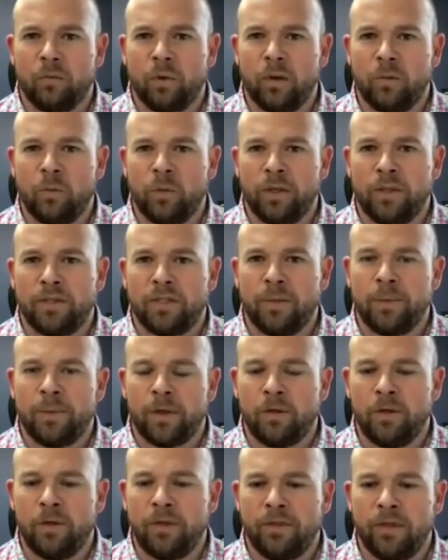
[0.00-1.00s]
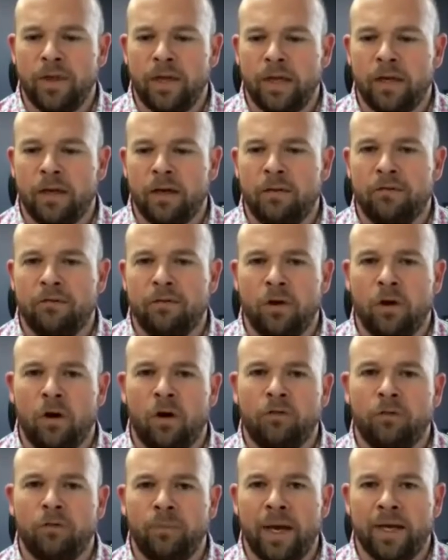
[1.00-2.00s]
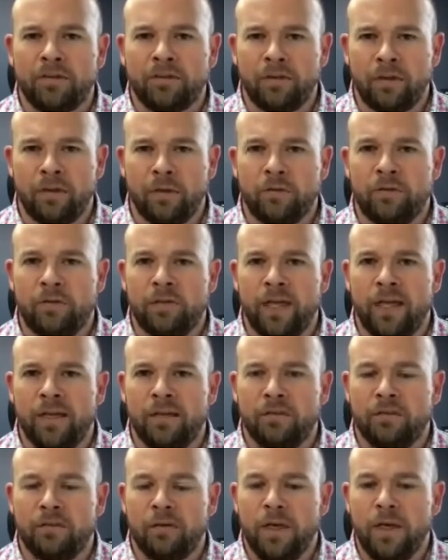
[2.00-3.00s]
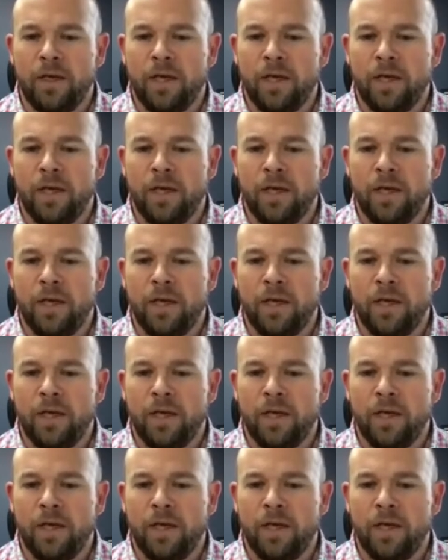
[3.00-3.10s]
where we typically think of the Gulf of Mexico states